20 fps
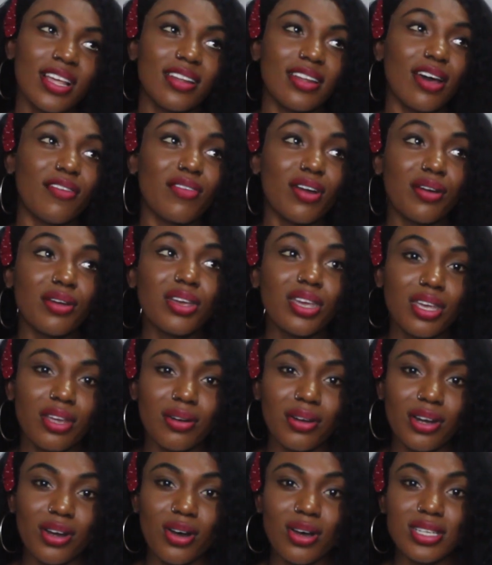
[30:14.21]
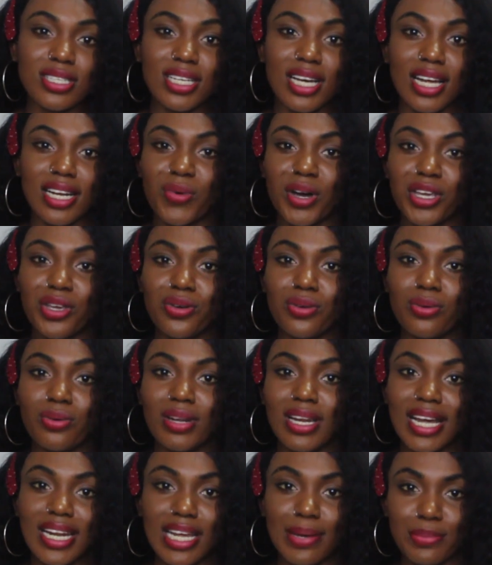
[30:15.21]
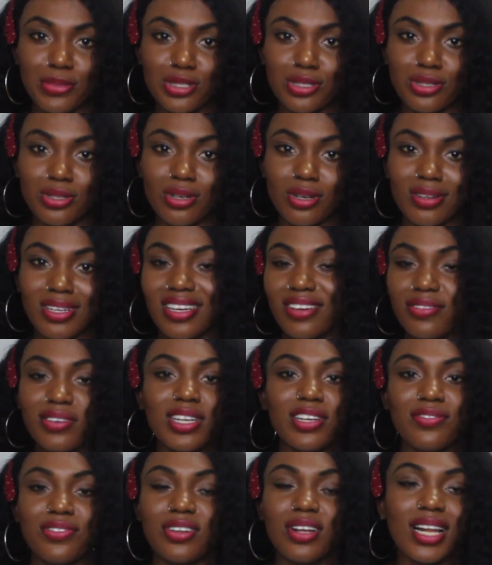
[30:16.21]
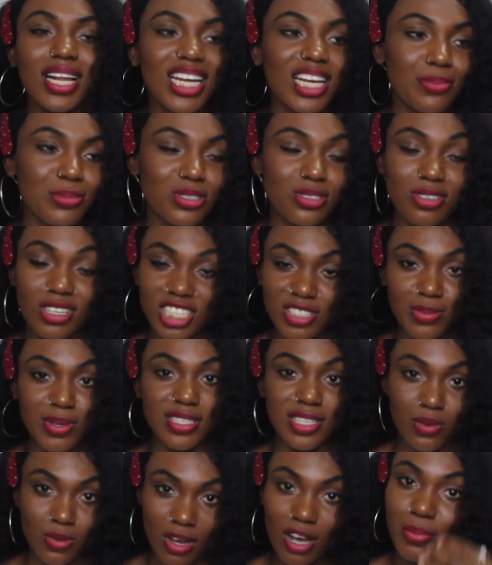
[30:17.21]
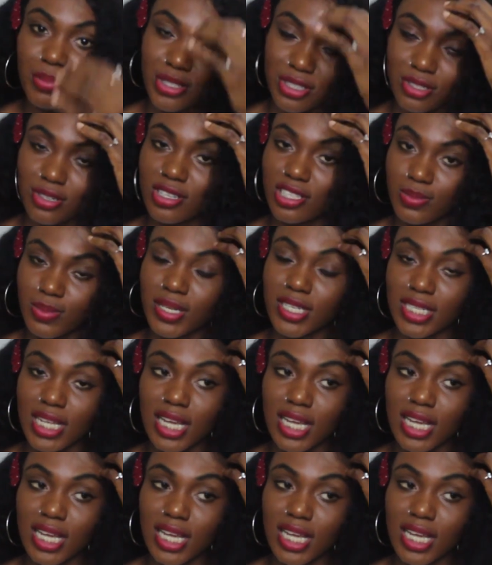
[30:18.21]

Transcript: They're very curious, and when you let them into your, even if you don't let them into your space, they will come into your space.